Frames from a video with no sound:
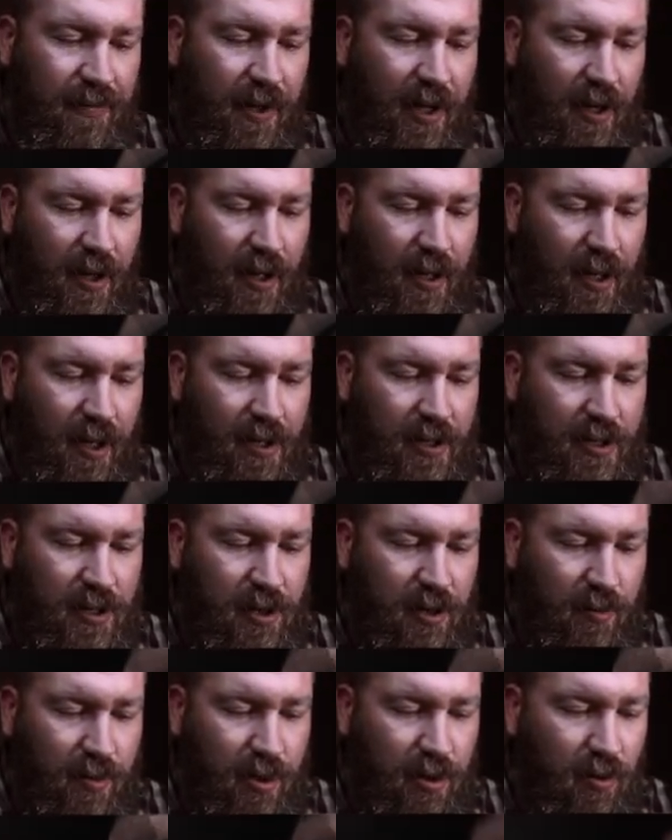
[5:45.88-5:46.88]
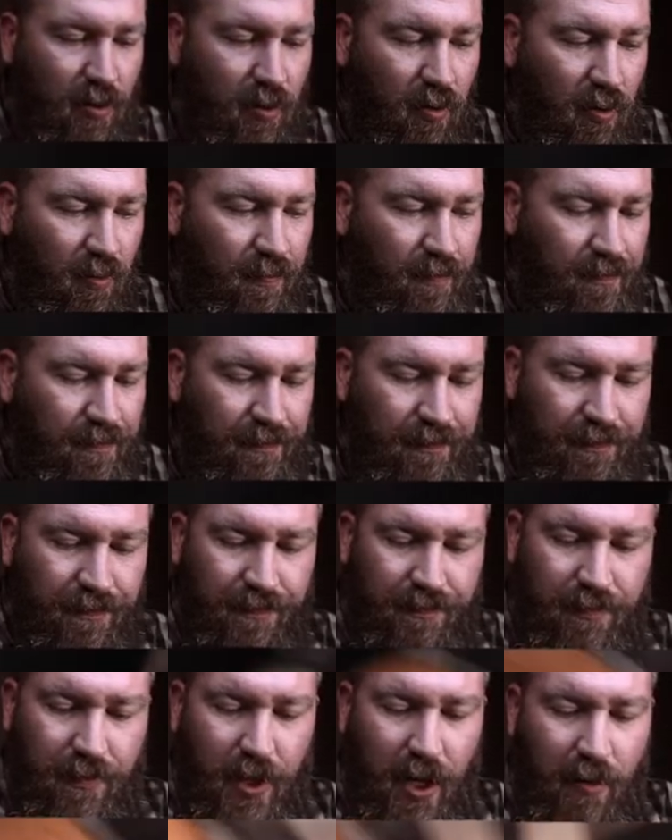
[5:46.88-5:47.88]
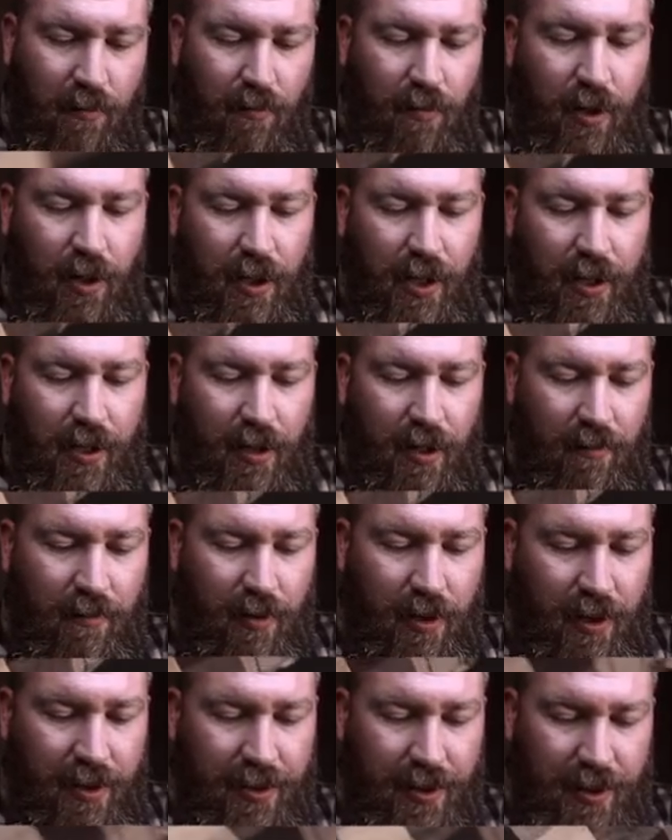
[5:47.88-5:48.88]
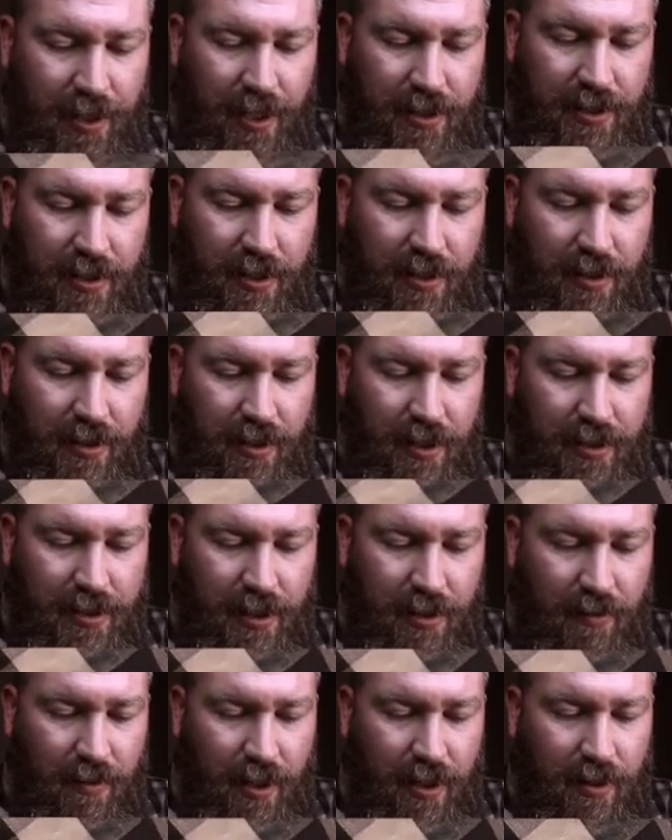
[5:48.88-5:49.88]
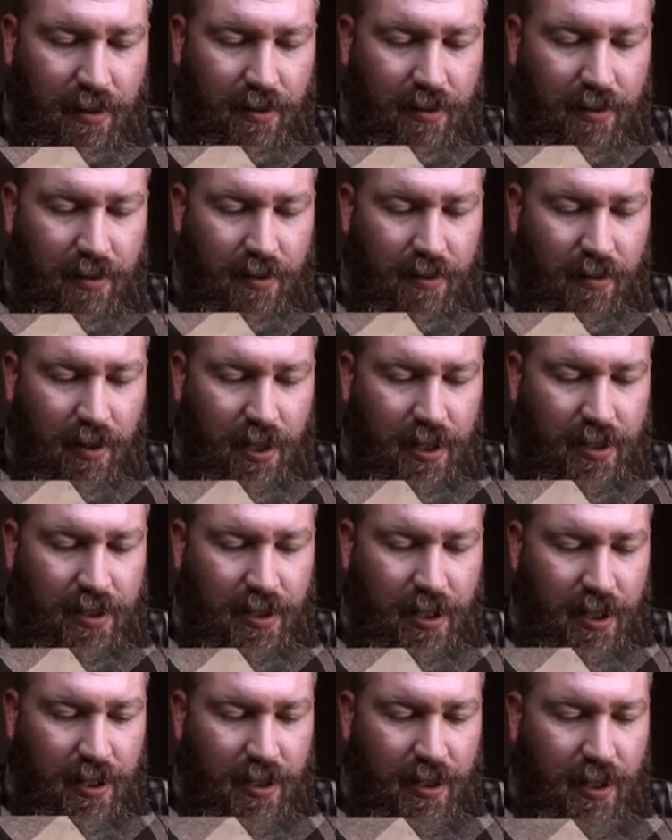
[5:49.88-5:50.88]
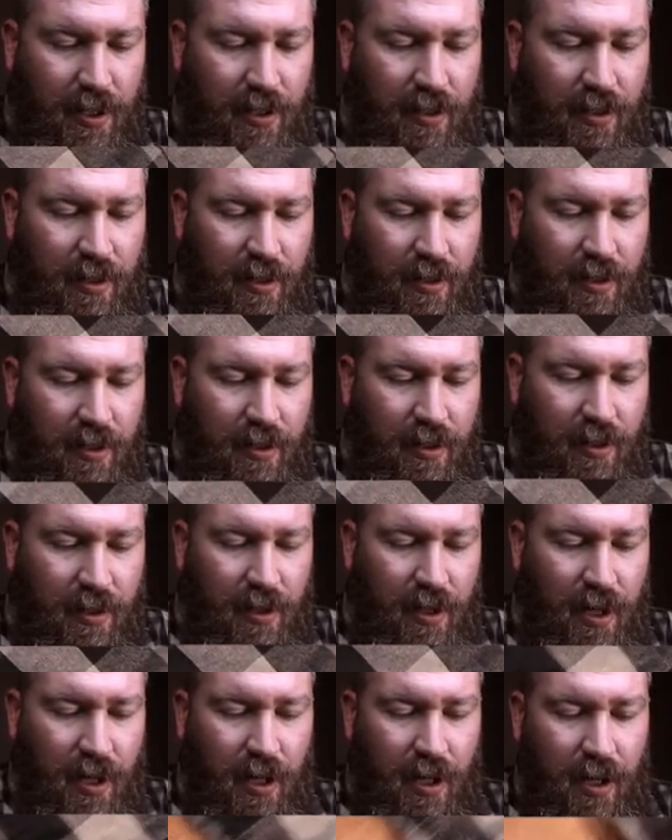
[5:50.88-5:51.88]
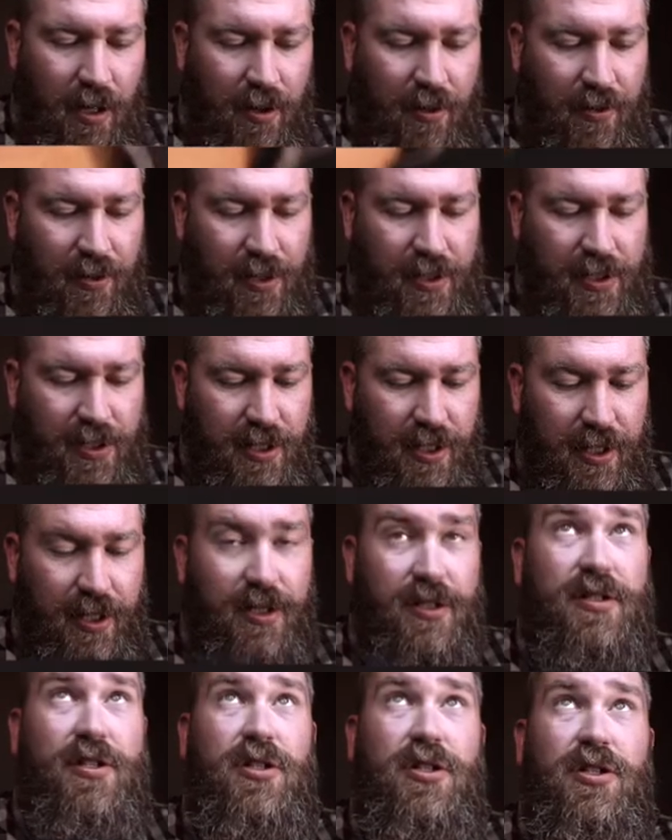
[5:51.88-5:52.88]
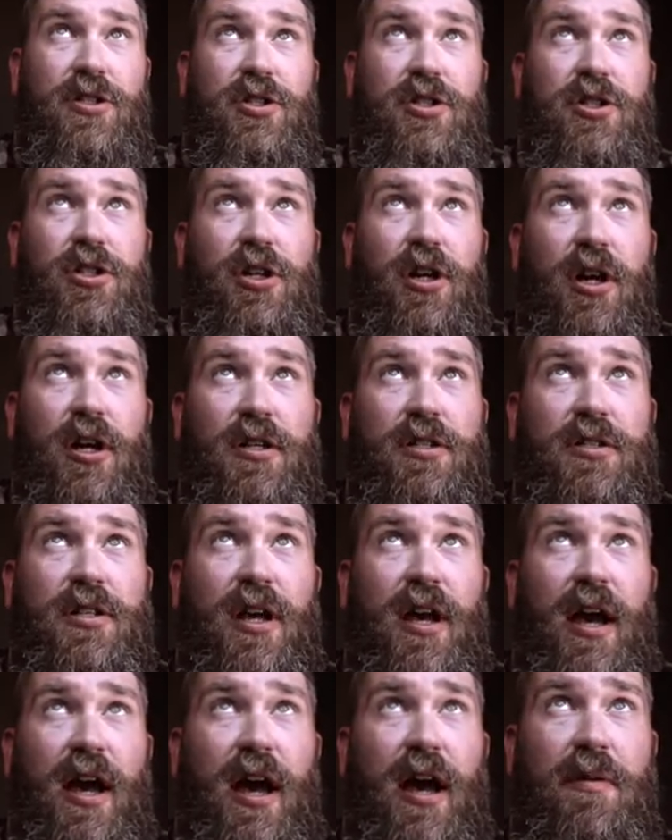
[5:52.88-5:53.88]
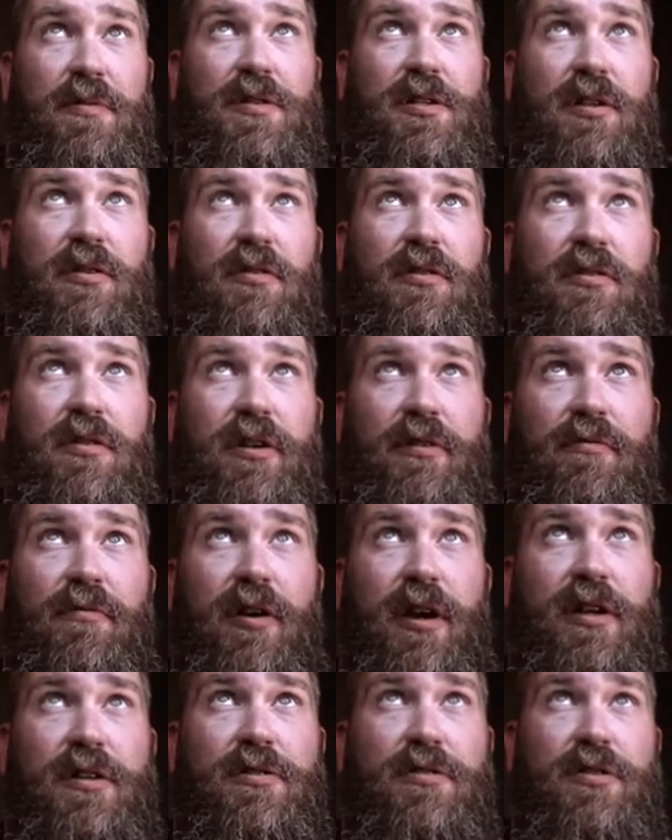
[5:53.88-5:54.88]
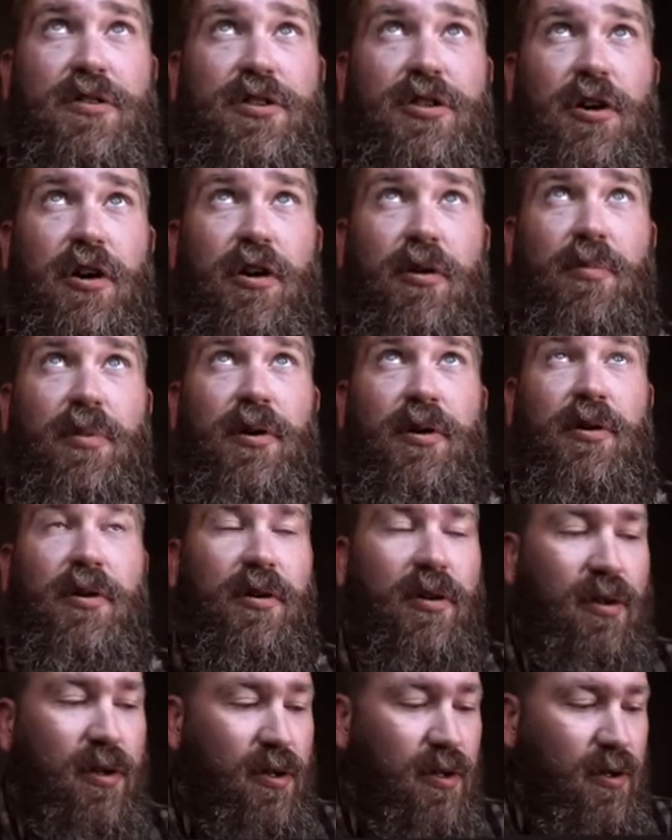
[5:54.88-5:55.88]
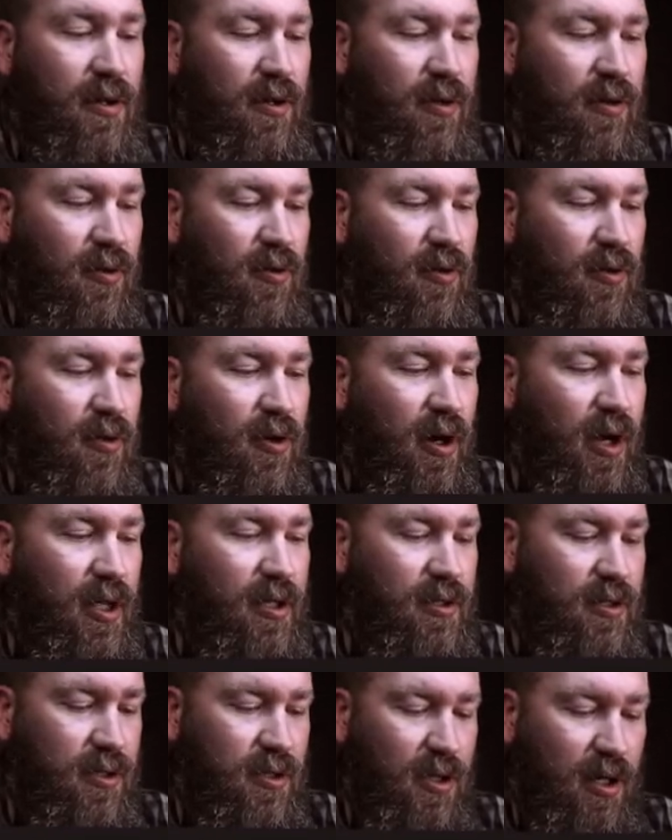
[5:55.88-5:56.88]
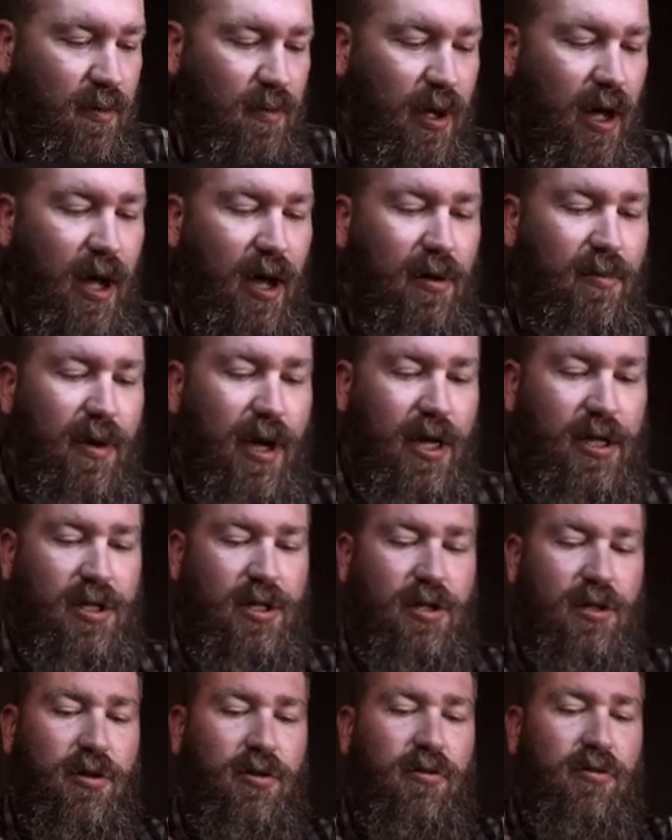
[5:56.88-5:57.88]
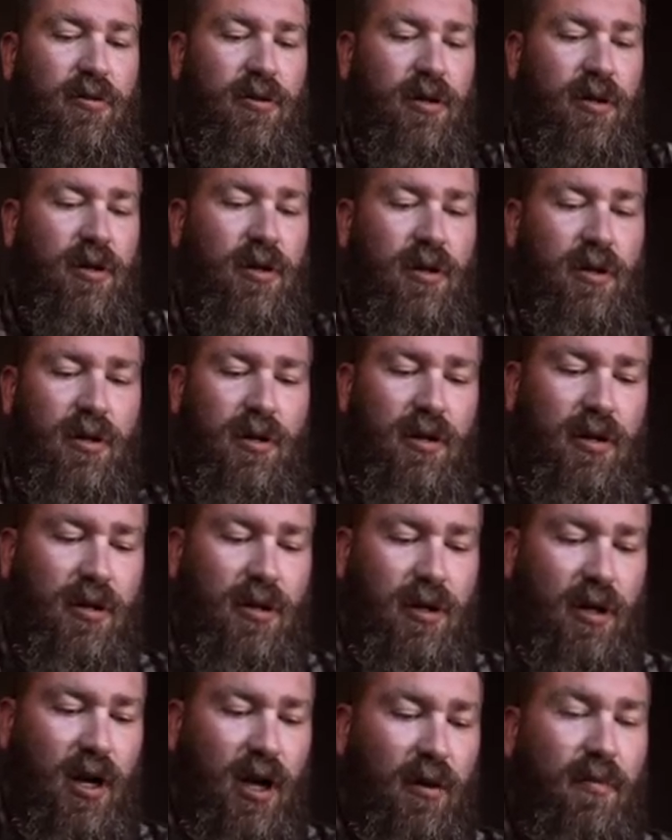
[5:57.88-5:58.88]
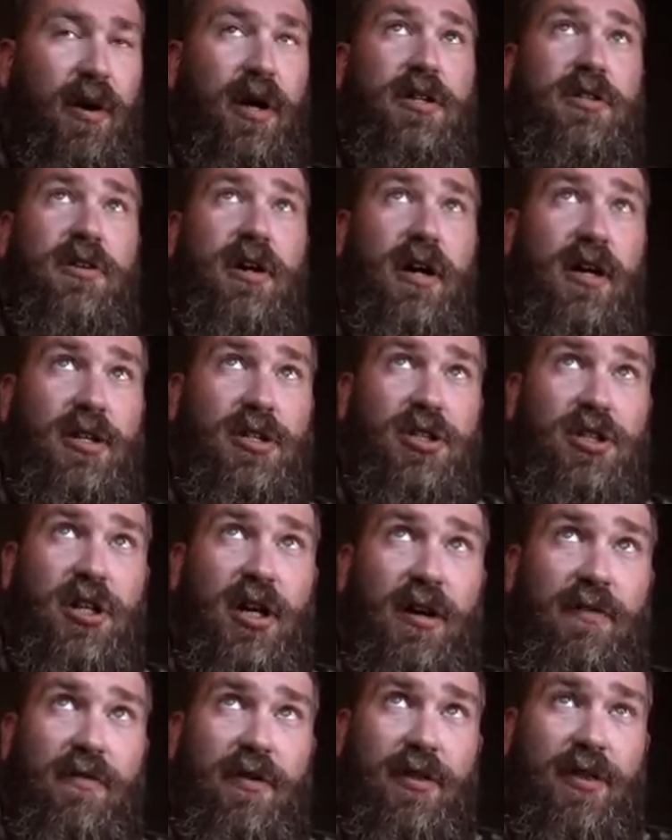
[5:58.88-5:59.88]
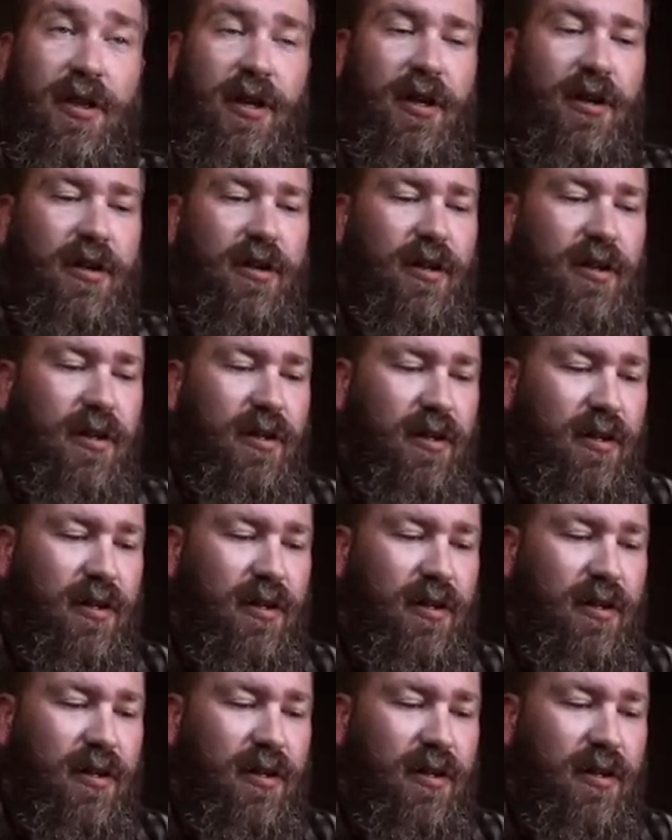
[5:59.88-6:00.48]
It's super cool. I really think that's a great design there. This thing is just absolutely razor sharp. Razor sharp. I bet you I could shave with it.